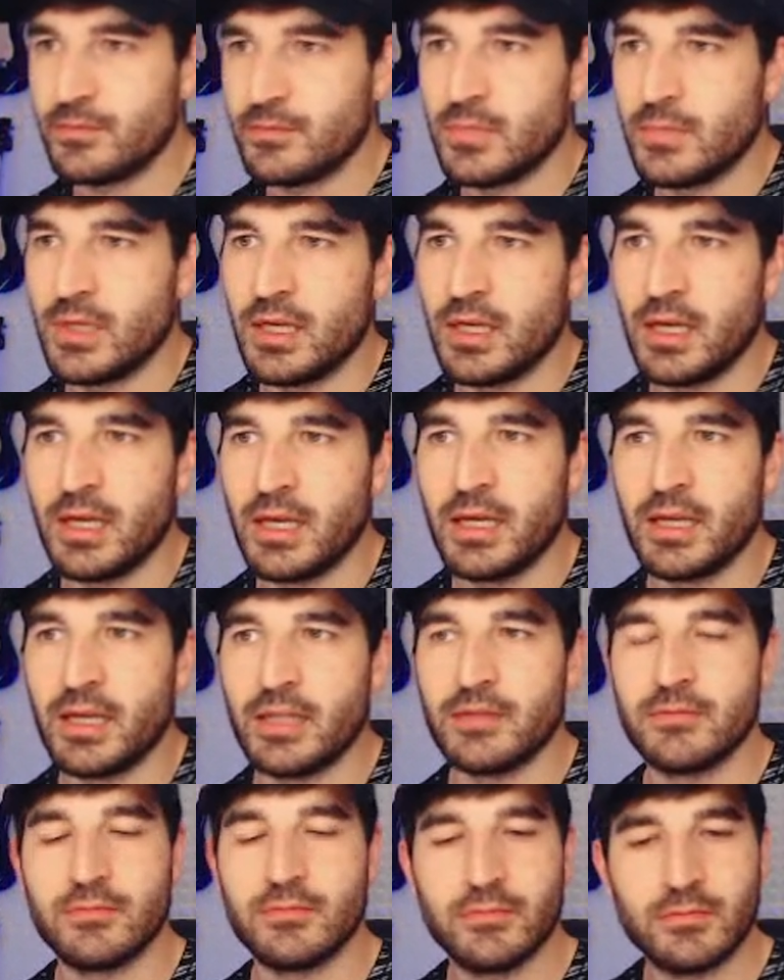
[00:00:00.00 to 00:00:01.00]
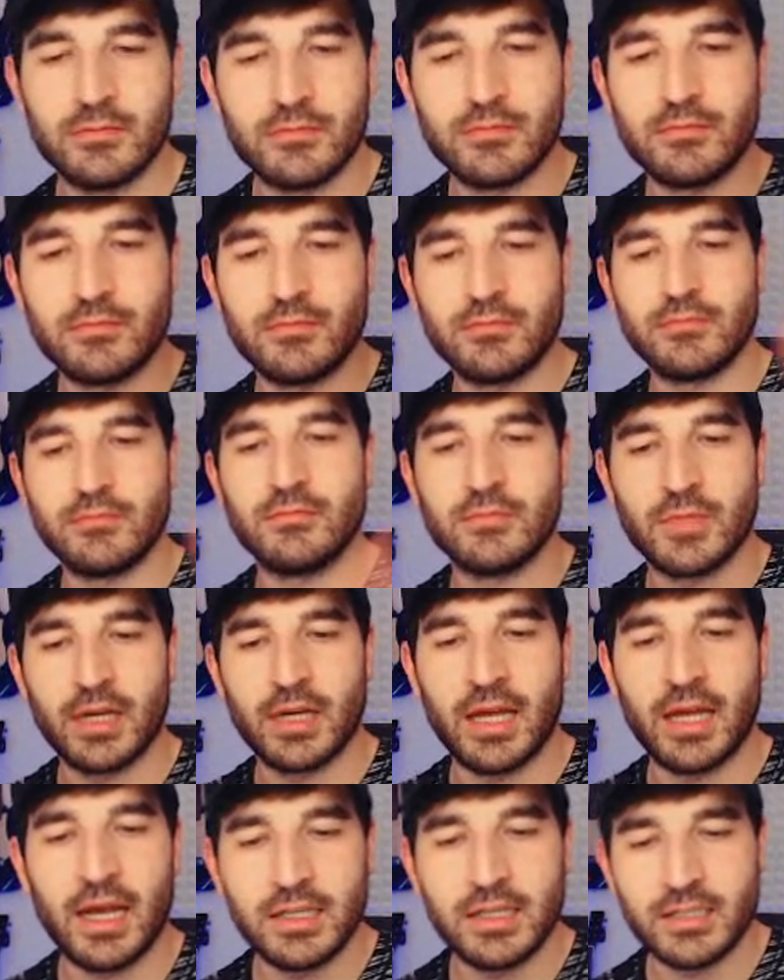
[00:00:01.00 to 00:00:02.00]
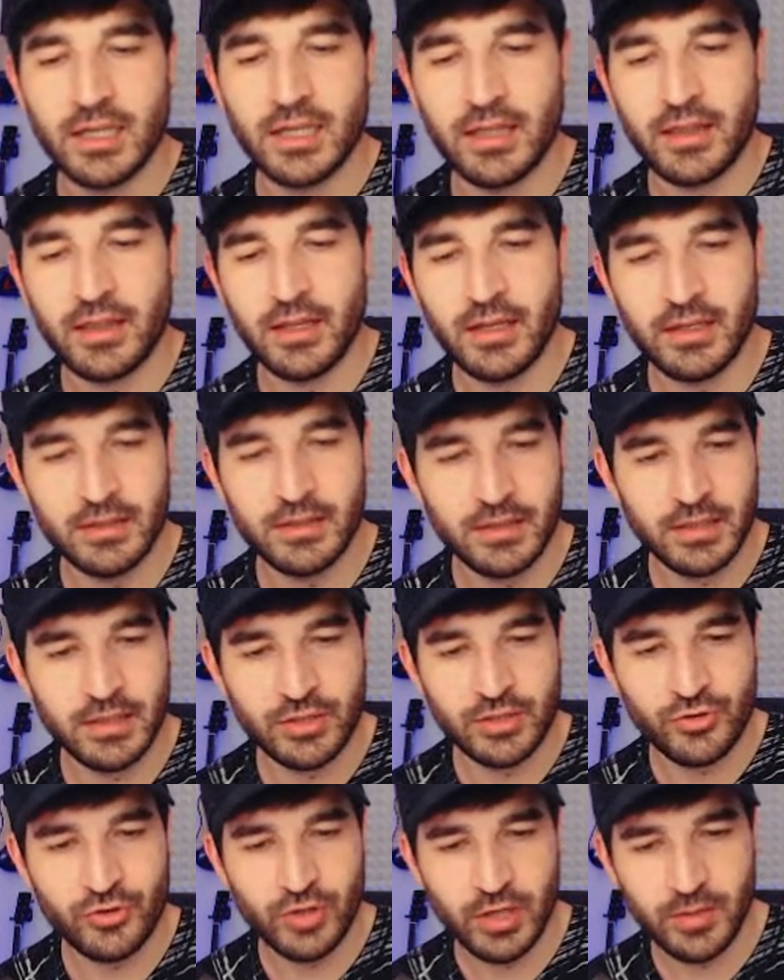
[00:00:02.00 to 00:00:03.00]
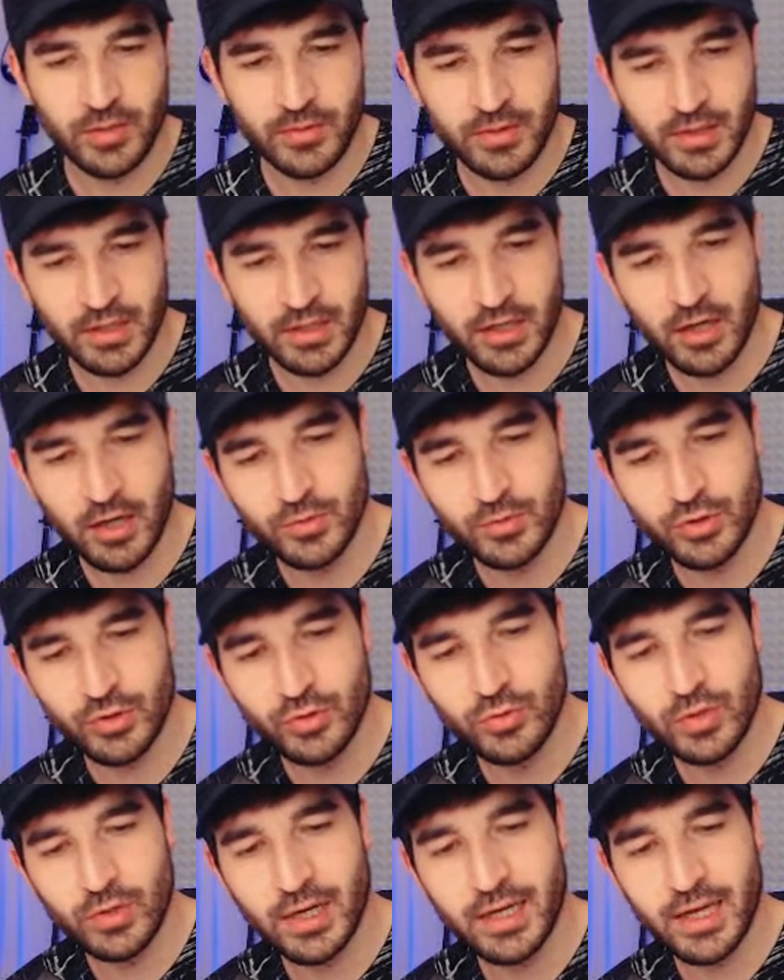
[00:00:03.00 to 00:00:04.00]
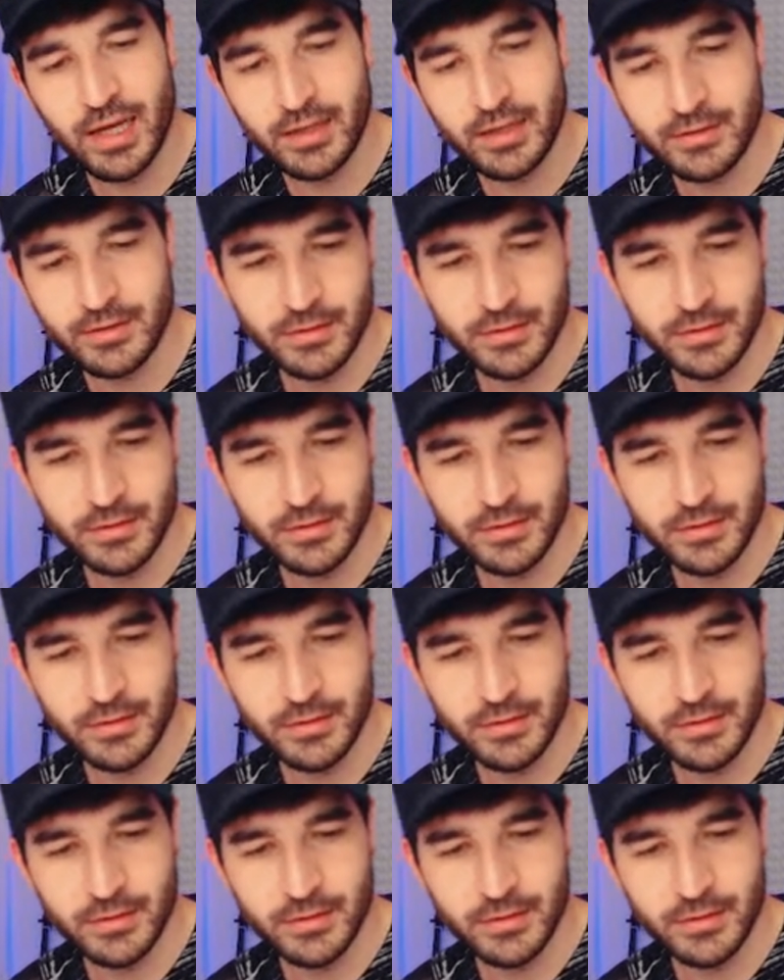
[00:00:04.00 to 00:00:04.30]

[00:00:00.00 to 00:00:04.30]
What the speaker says: And guys, I think the stream come to an end.